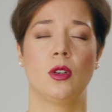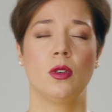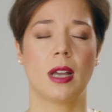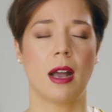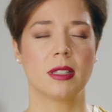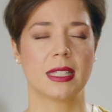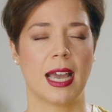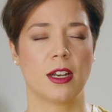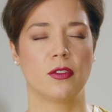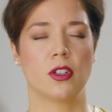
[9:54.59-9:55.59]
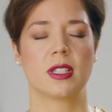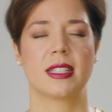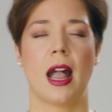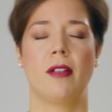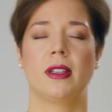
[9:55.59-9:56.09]
look outside of
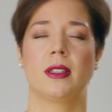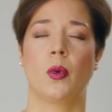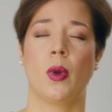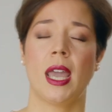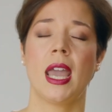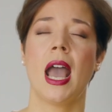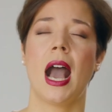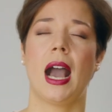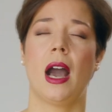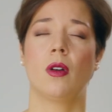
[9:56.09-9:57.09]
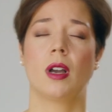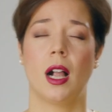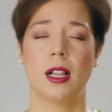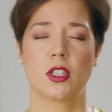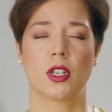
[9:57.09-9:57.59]
yourself in the way how
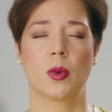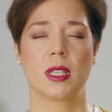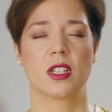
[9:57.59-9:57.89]
culture was